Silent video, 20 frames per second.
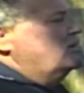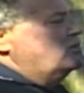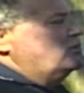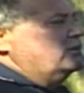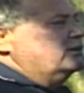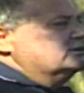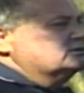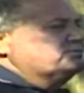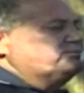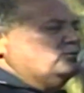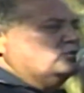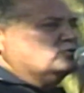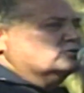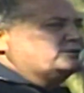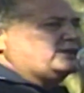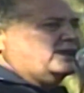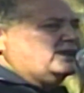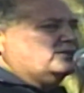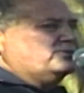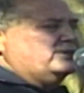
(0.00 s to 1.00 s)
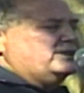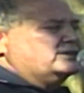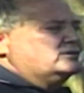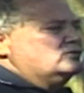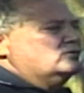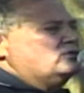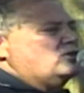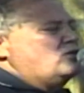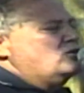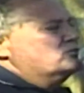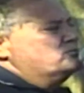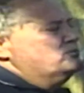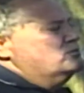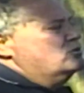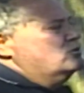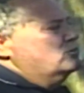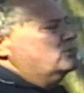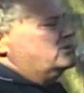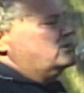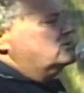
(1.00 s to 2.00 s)
We're a small town there called
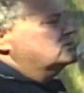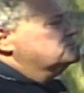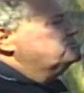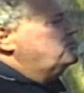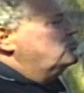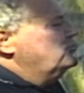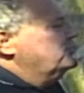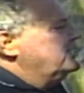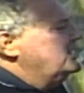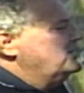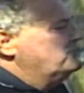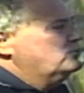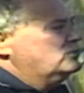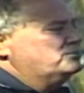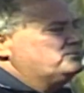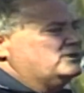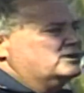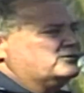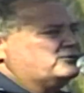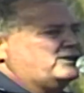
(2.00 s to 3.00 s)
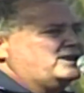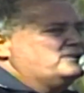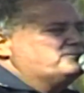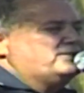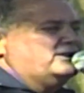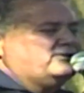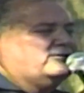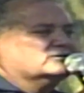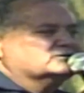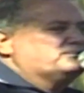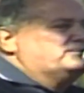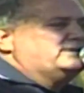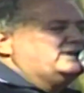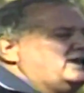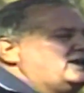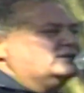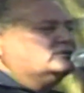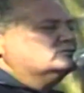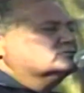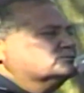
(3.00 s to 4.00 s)
Ogmore, where I was brought up with my grandparents, my
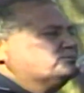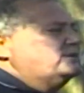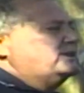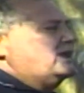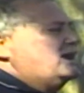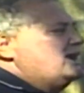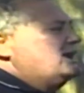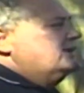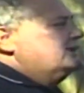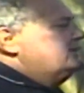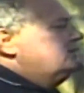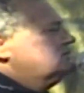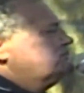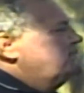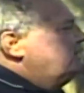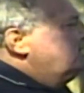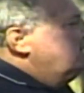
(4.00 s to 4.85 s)
uncles, my aunties, my